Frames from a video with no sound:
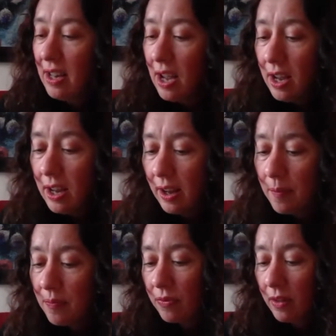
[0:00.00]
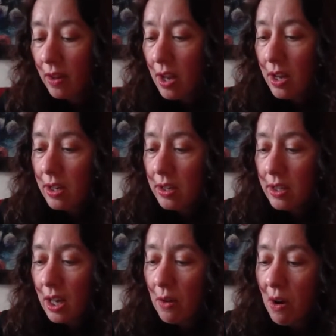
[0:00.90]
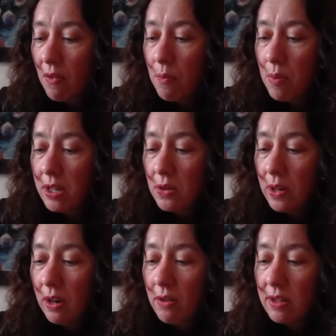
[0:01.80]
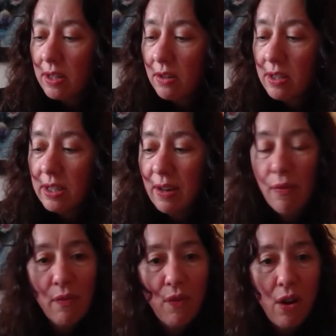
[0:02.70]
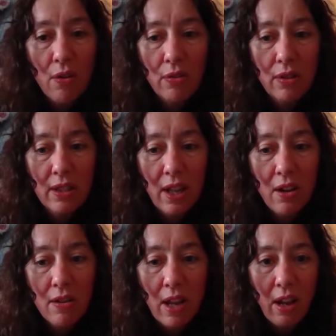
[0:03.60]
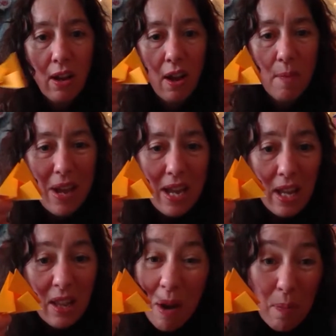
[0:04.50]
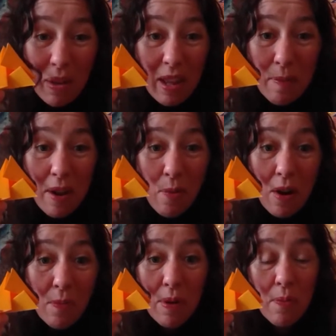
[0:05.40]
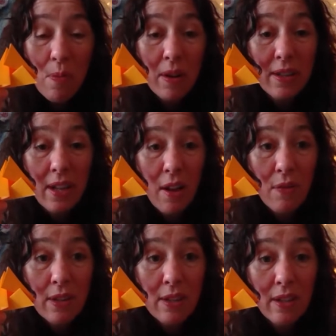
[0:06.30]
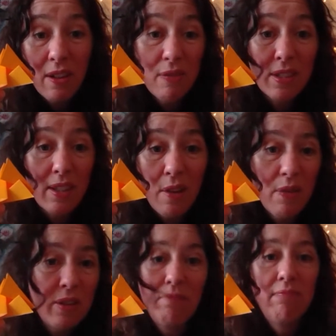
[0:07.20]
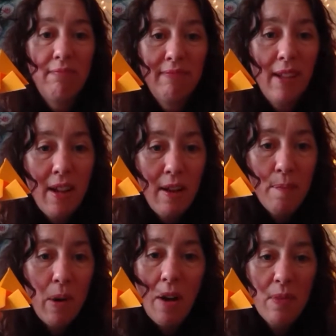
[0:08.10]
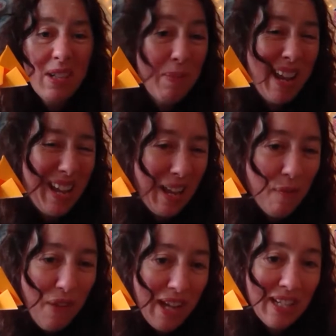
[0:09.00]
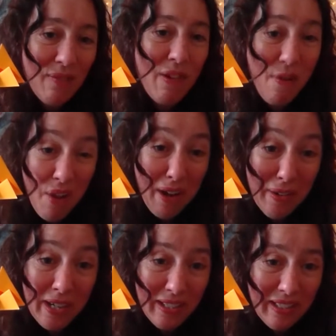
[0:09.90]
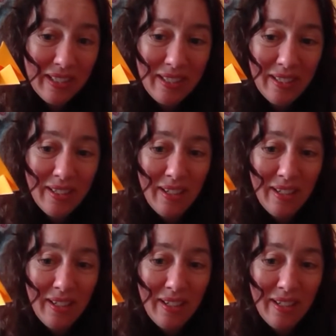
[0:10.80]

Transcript: Yeah. So I've been doing lots and lots of different folds. So I'm making them up, and they may well be ones that others have discovered, but I'm just making effectively variants.